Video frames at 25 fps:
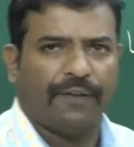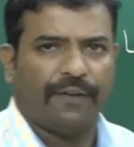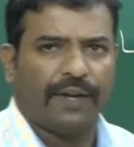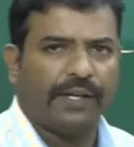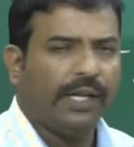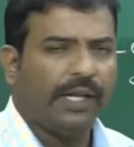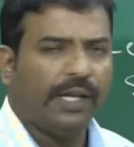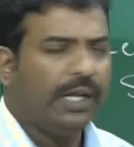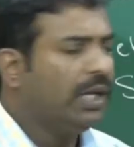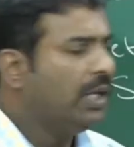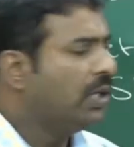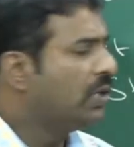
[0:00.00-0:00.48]

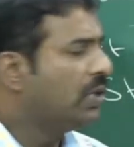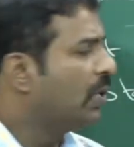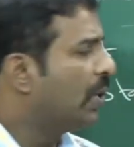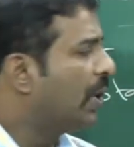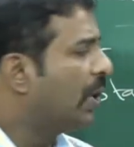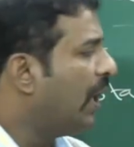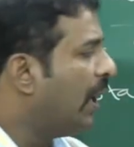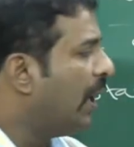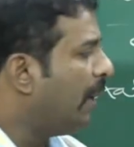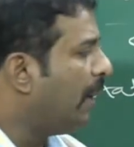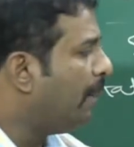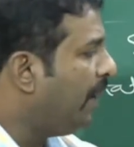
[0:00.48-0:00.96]
Fine.
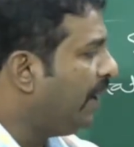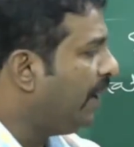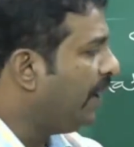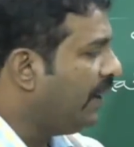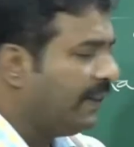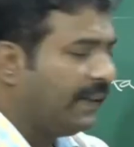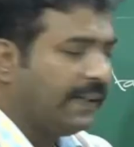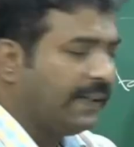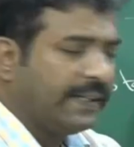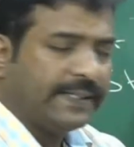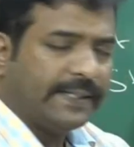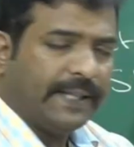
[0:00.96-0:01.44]
So
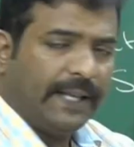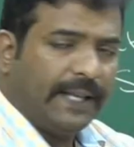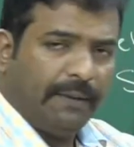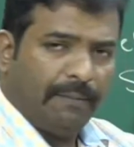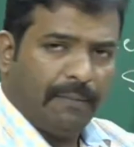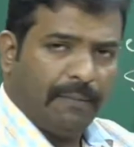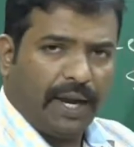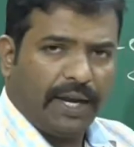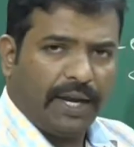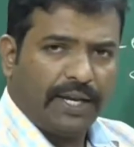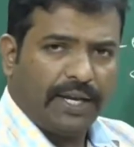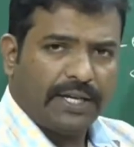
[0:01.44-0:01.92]
keeping this
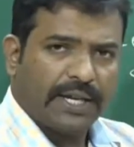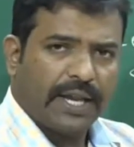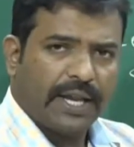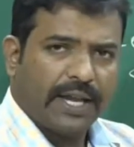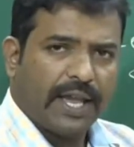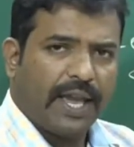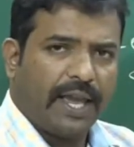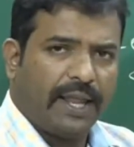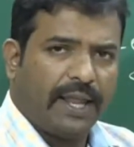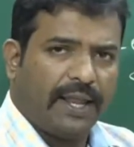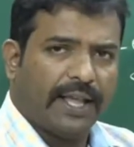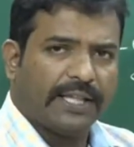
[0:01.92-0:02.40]
in mind,
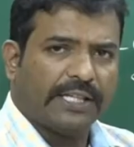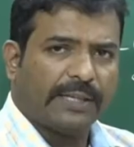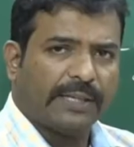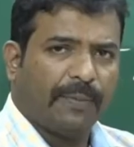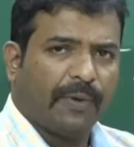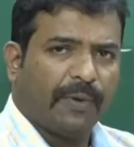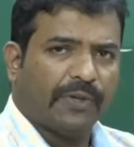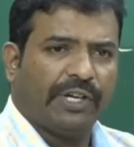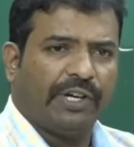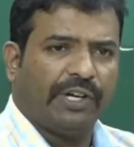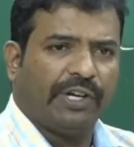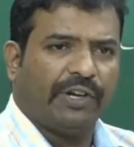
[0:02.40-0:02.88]
n
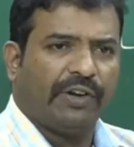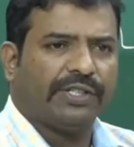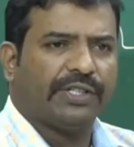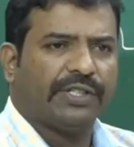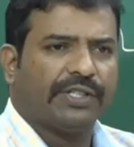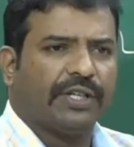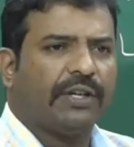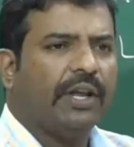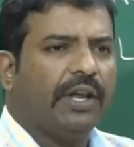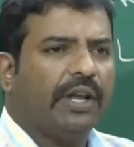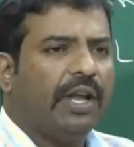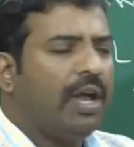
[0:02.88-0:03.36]
as a positive
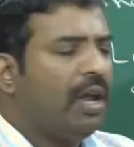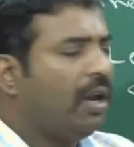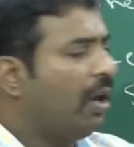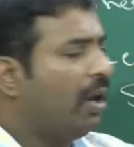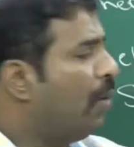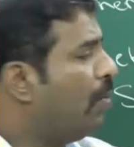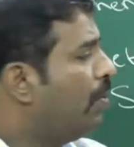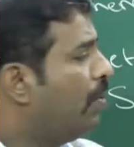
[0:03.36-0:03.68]
integer,